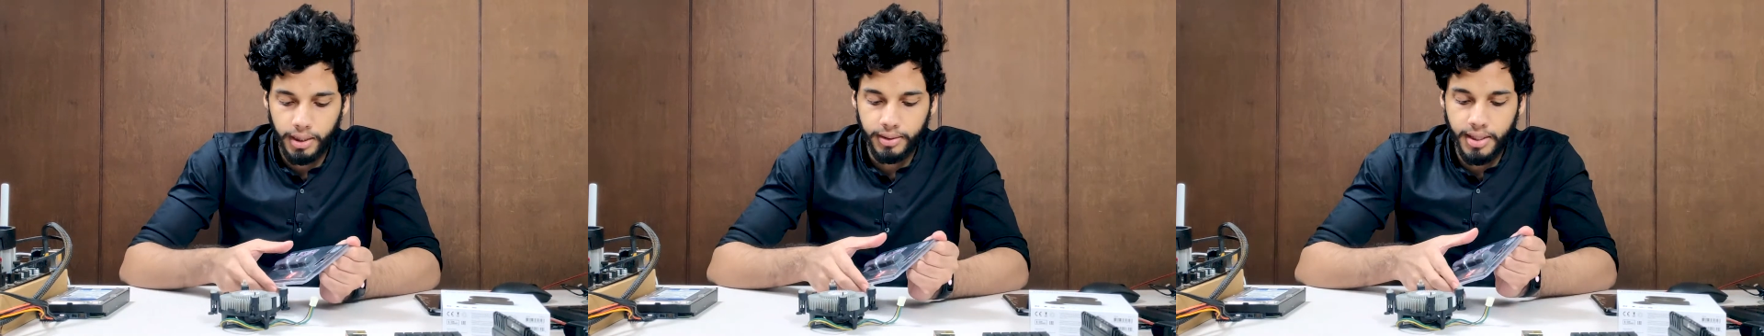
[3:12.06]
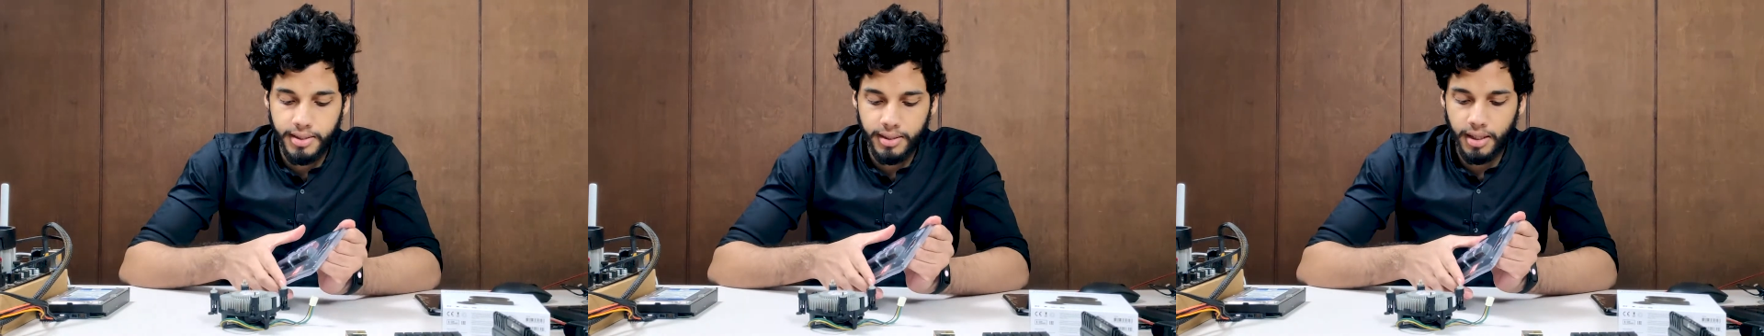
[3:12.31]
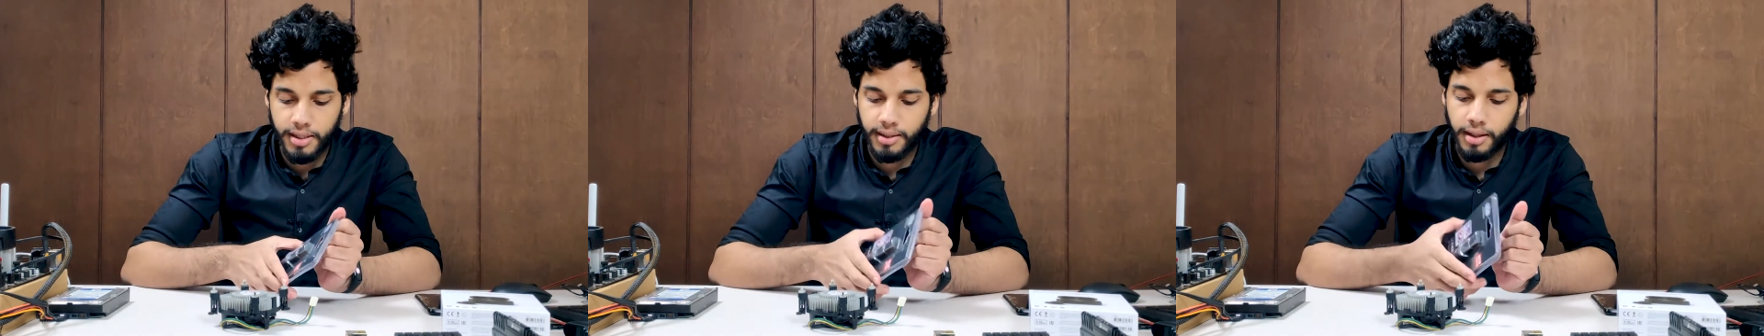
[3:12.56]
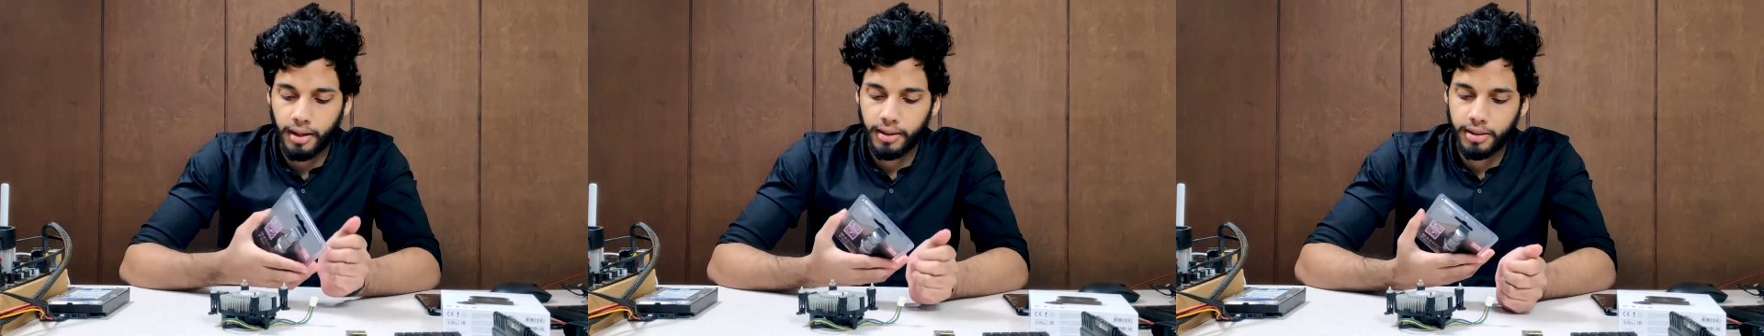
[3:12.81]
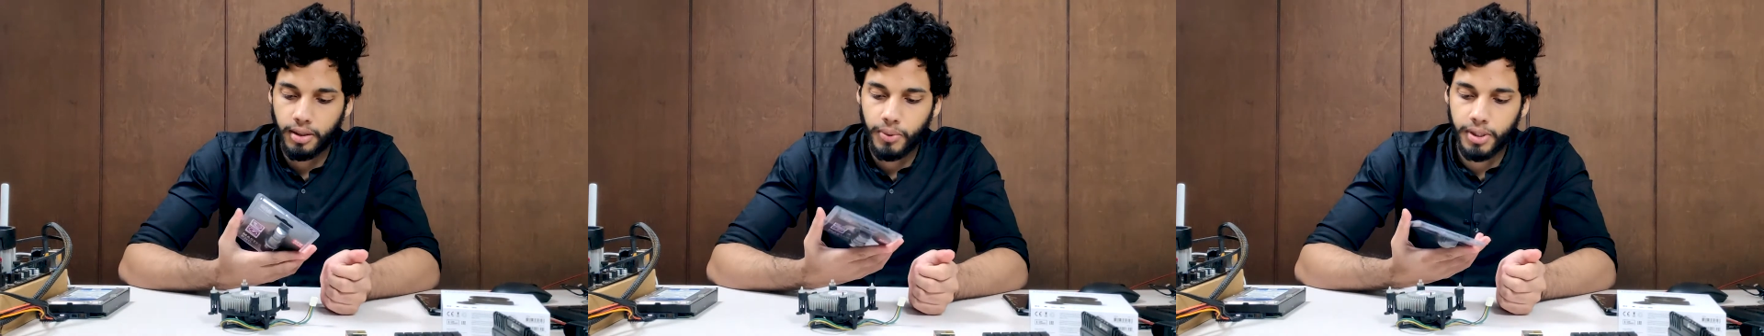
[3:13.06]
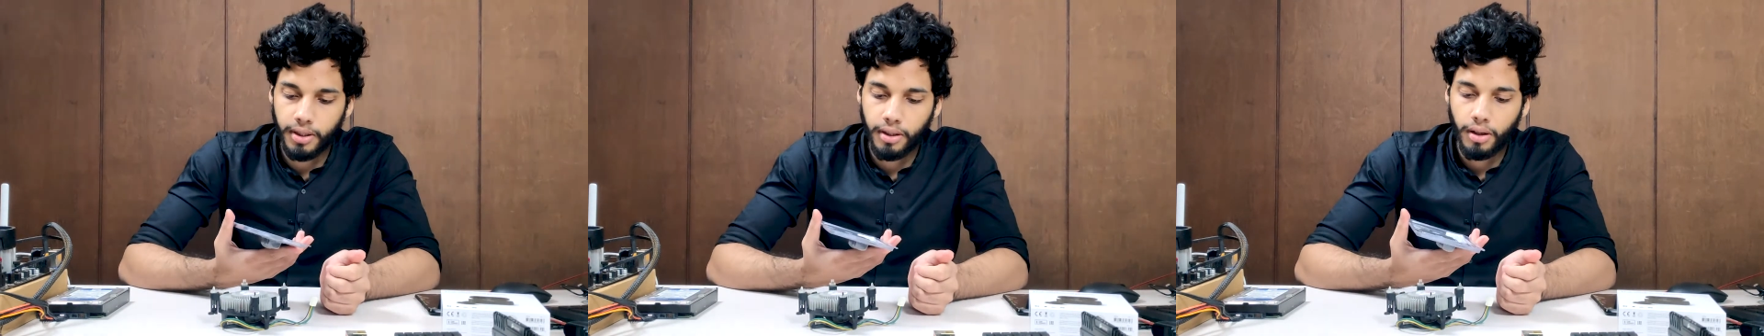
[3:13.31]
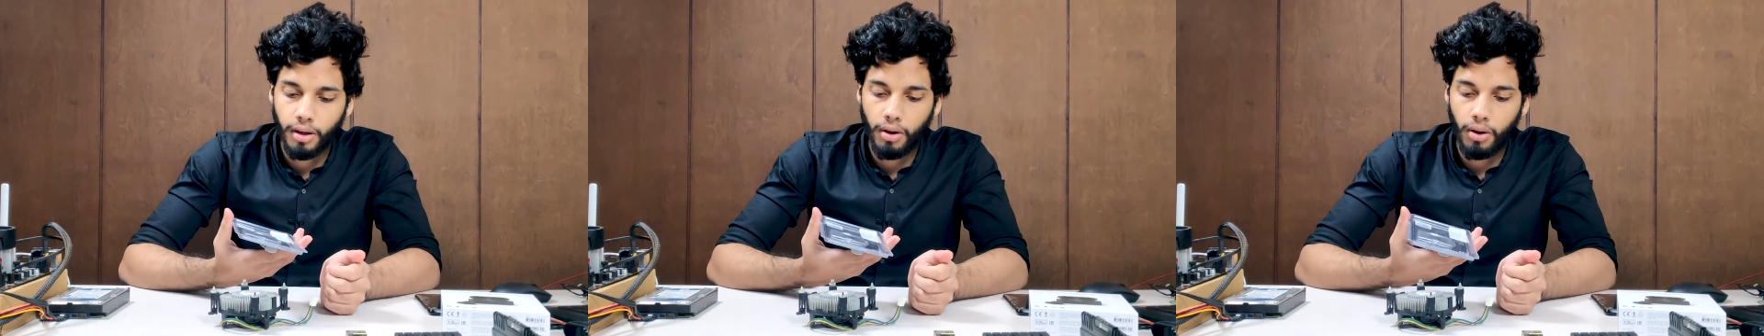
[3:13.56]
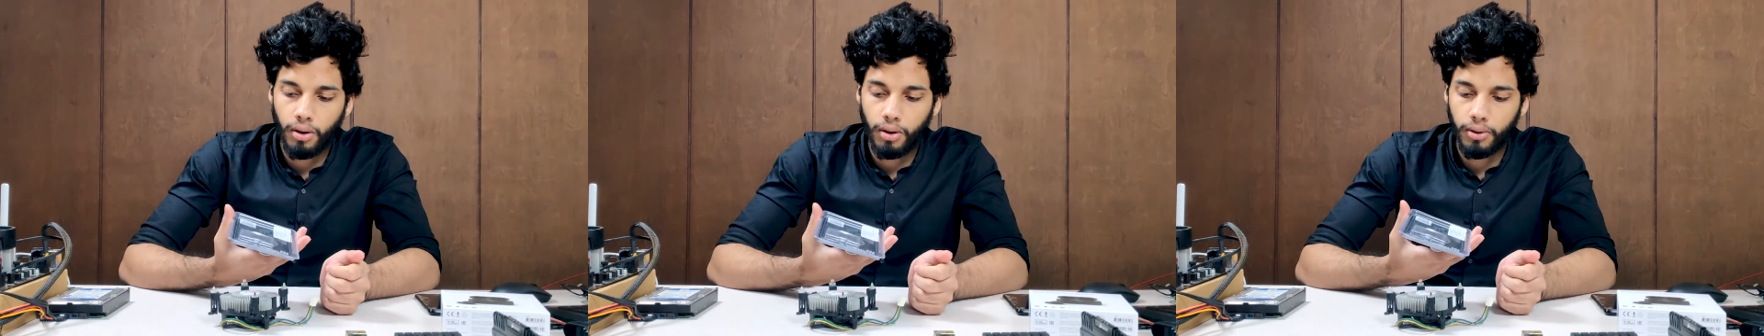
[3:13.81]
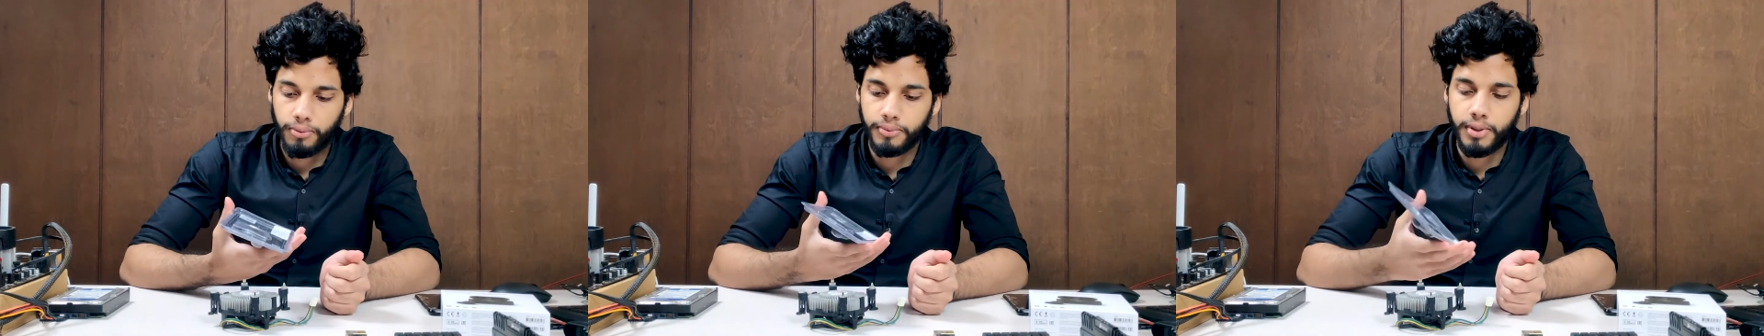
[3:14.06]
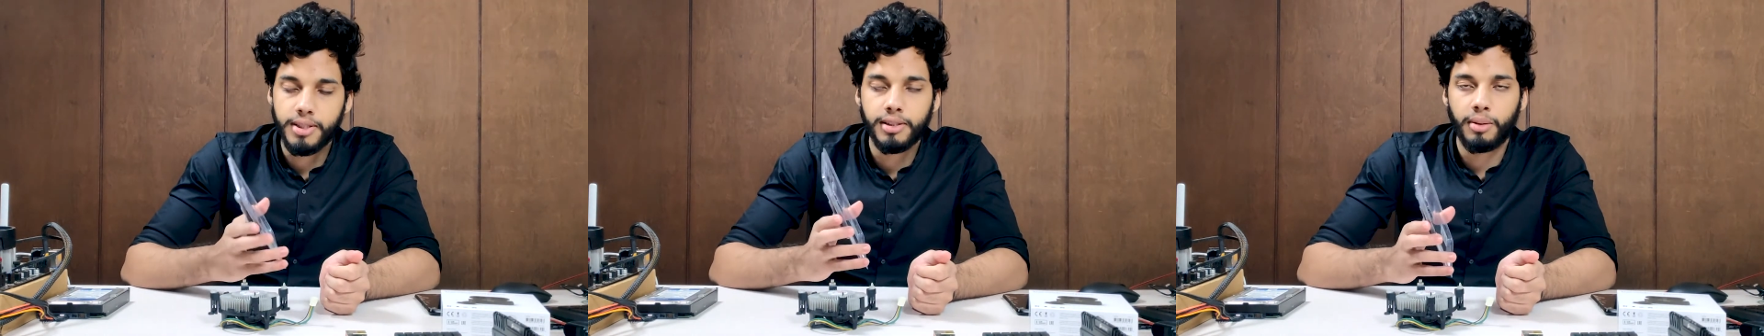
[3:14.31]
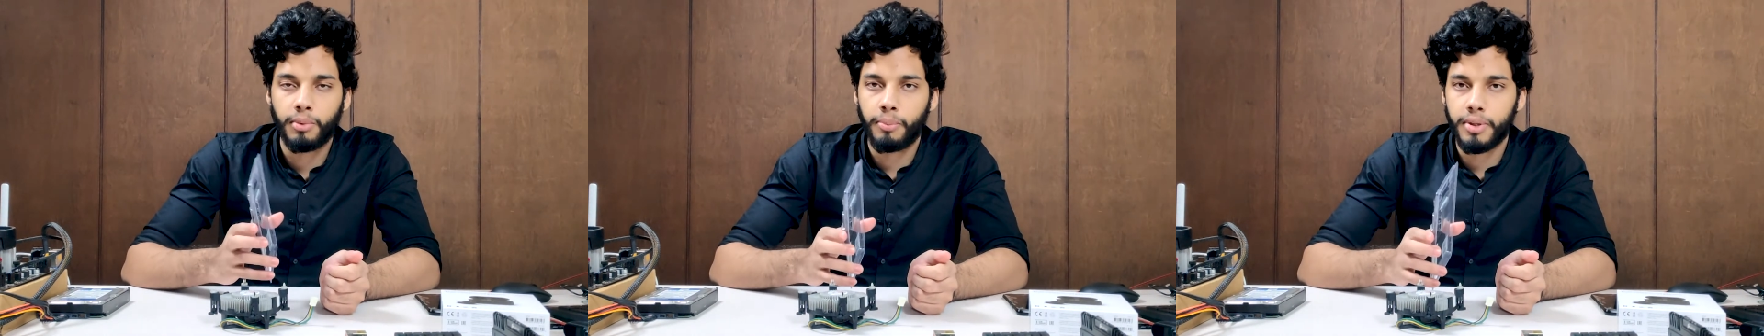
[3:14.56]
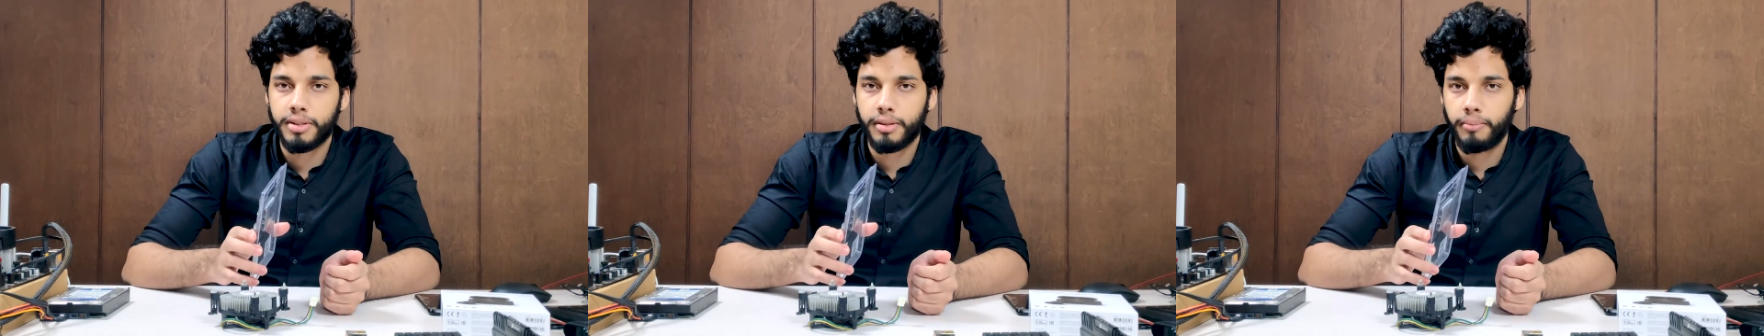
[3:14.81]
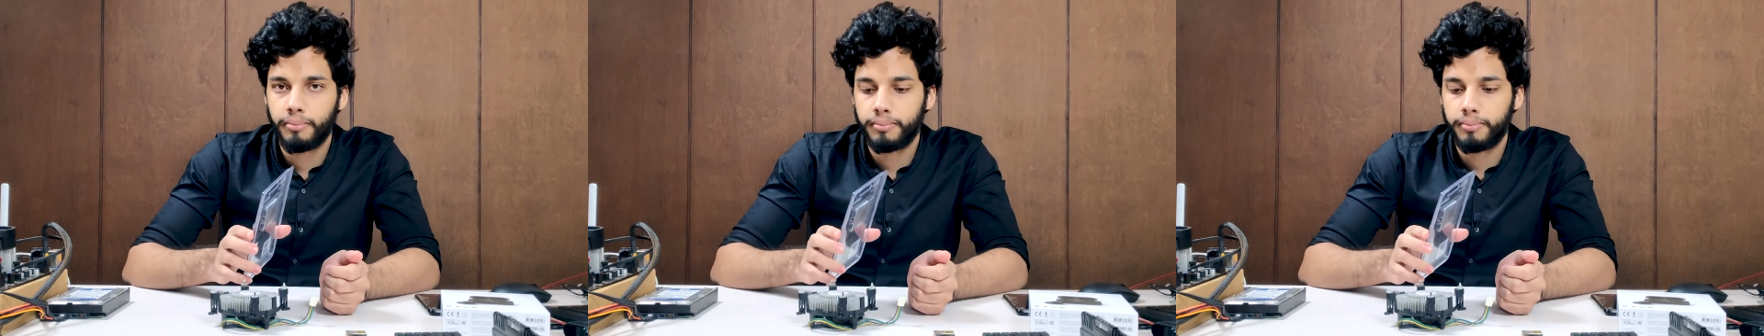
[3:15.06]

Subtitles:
This is the conductivity of this thermal paste.